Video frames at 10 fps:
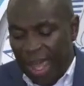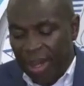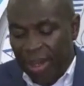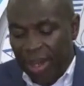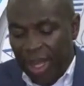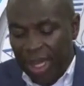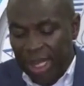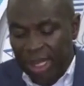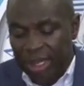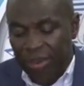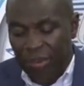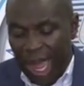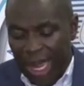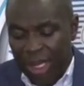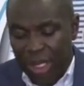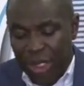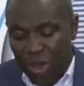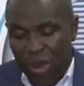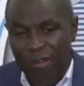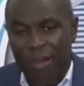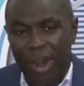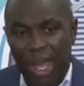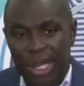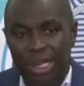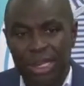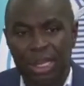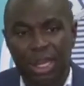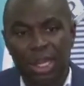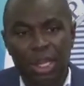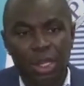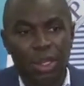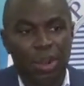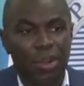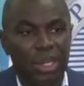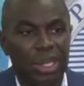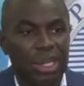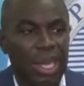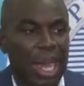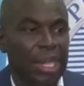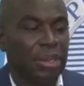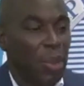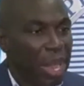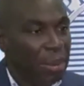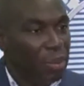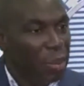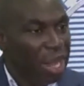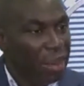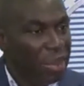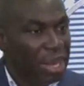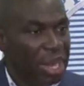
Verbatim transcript: then it is right too for us to criticize when we